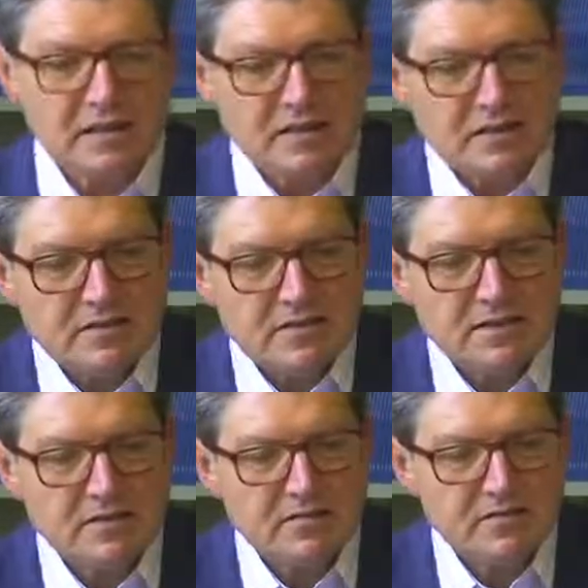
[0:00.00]
the
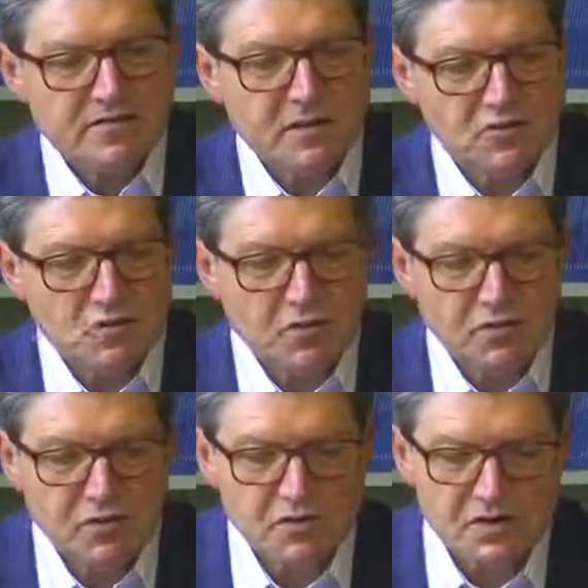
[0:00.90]

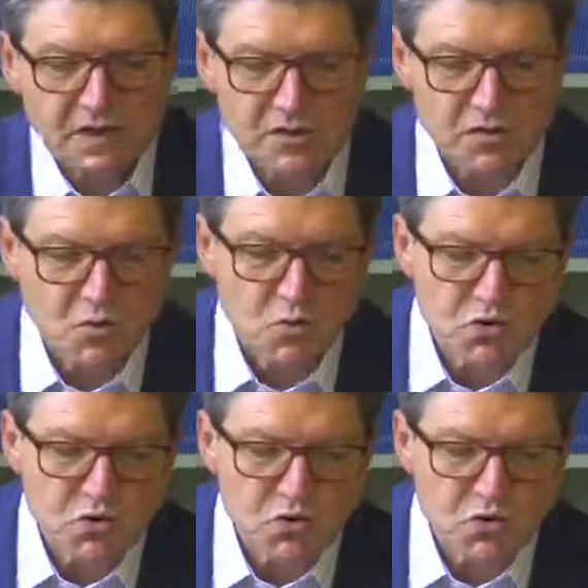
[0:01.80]
Areopagite to